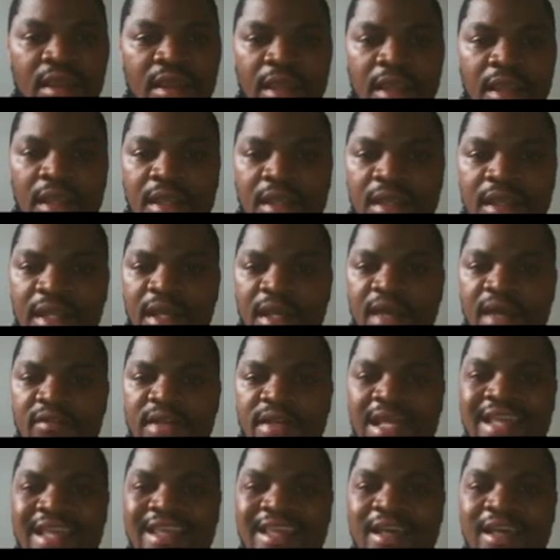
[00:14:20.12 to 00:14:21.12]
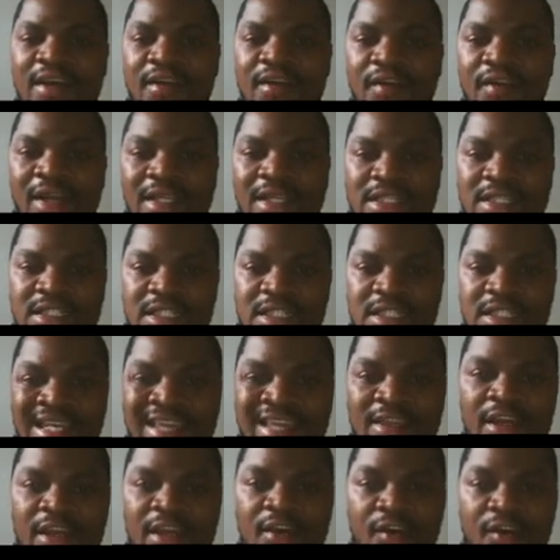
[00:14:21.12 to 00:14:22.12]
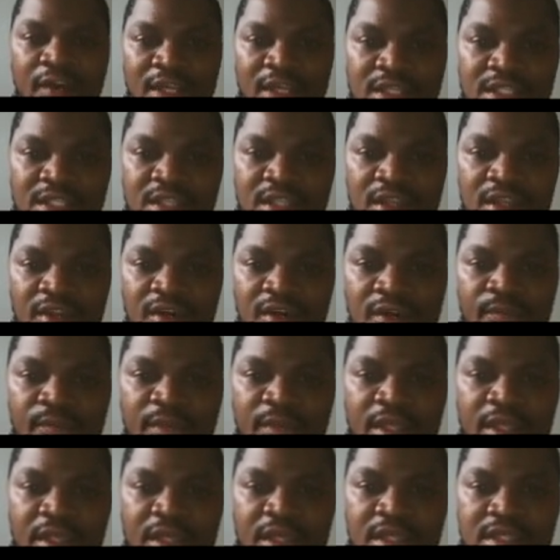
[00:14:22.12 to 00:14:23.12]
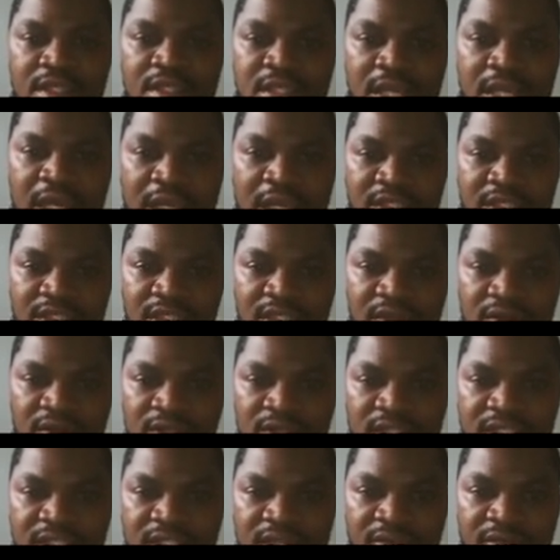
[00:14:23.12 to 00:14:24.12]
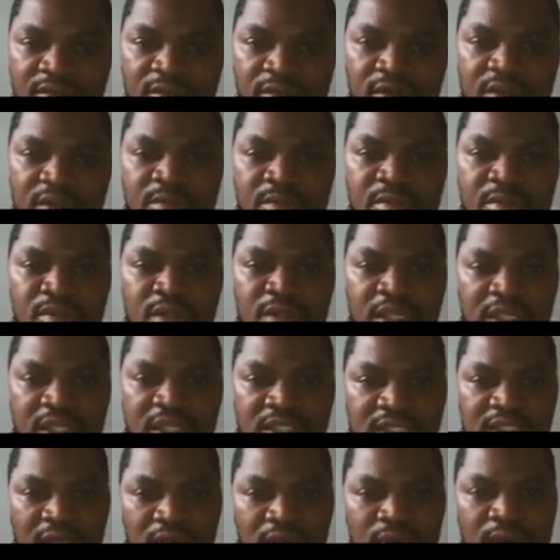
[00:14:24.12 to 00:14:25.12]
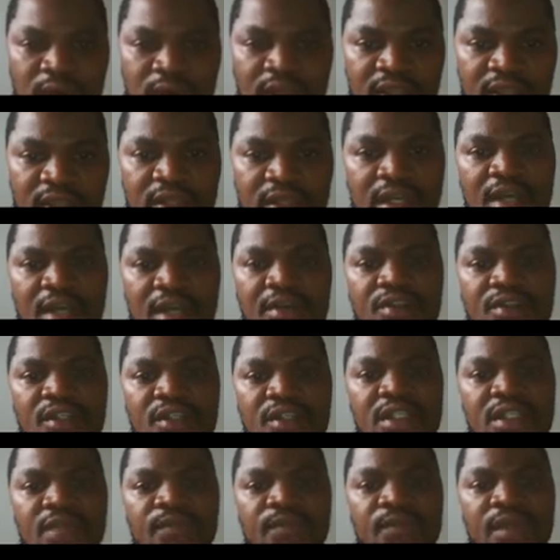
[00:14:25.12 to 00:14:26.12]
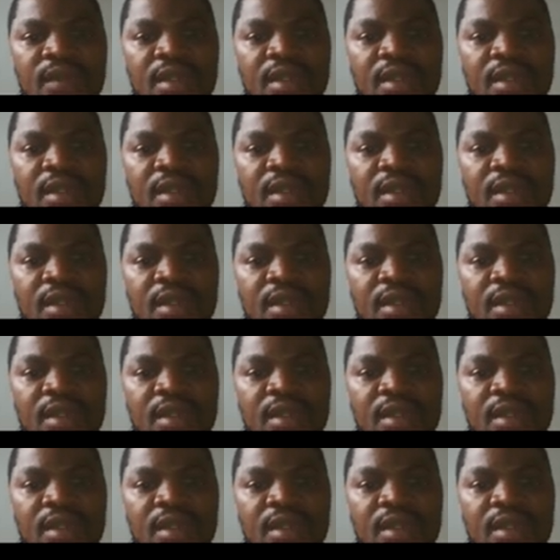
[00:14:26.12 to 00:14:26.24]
And I have another crate here is acting on the scaffold, pulling it downward 300.